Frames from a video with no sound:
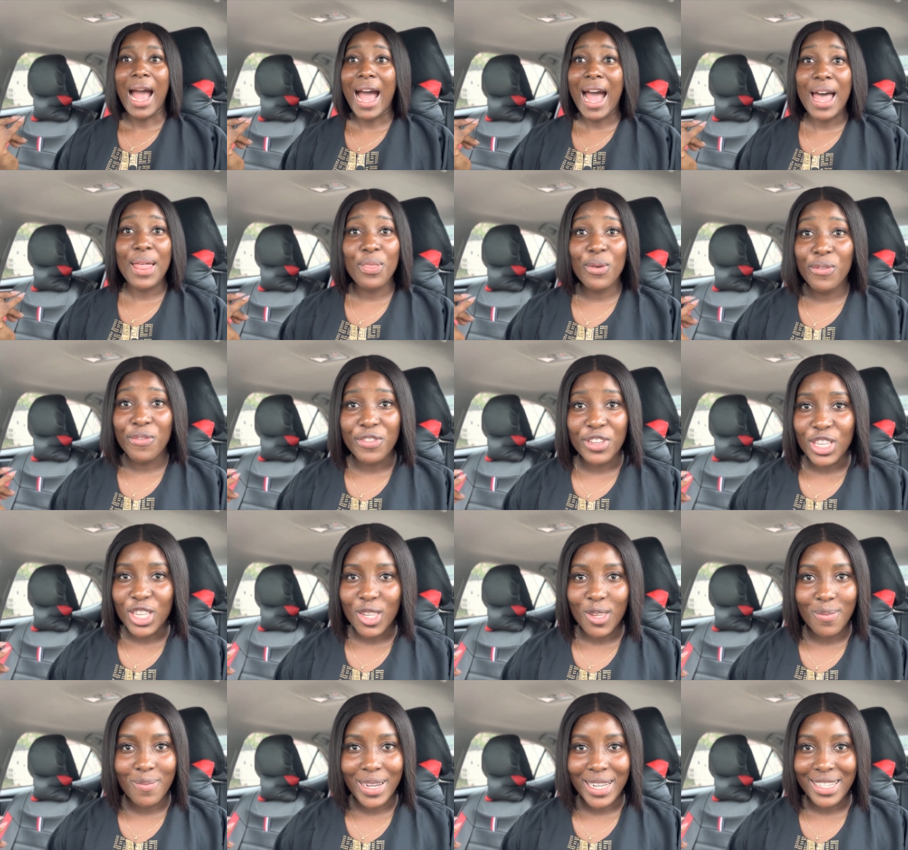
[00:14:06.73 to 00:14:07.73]
I know
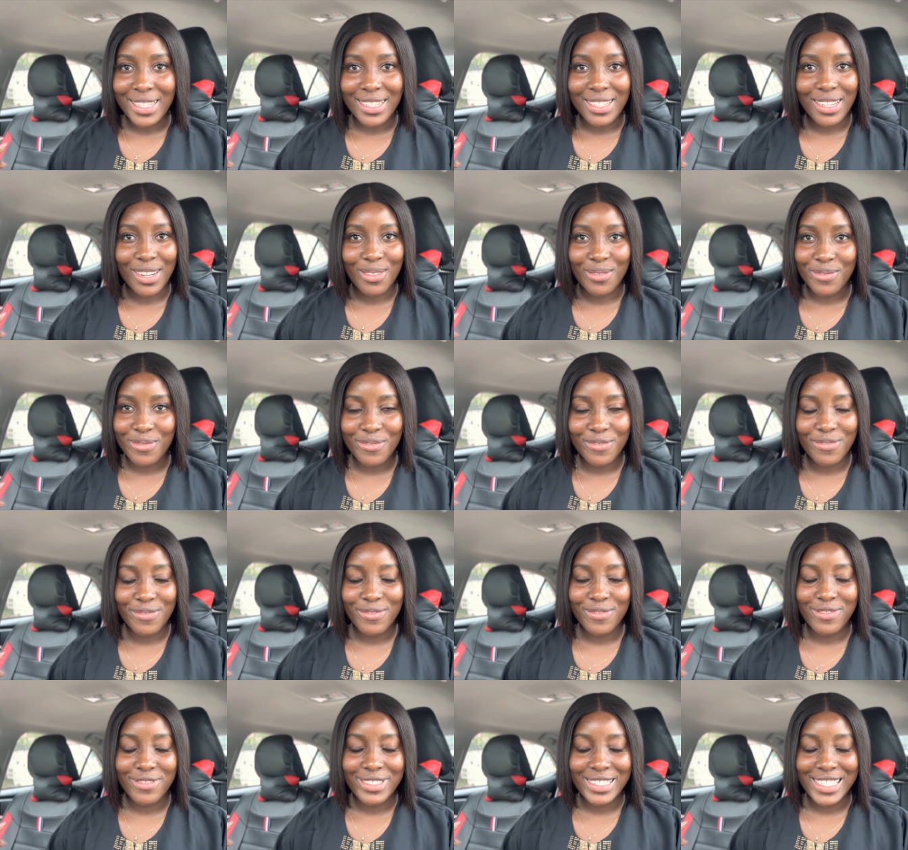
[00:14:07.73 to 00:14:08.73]
thinking
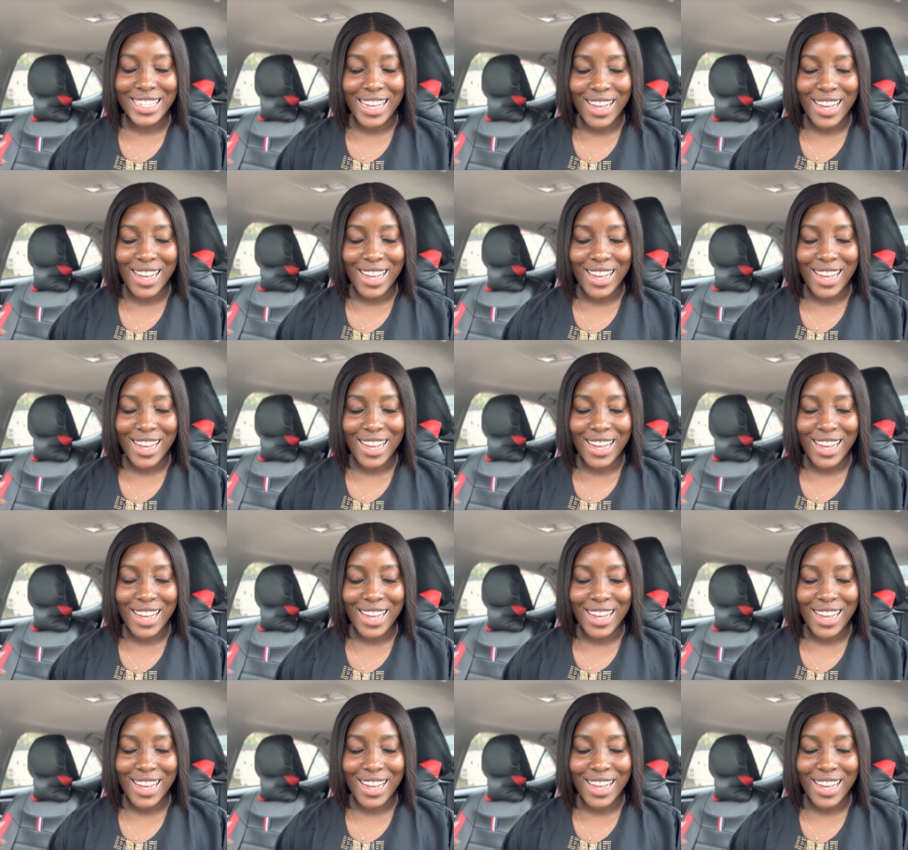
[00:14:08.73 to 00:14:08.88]
myself.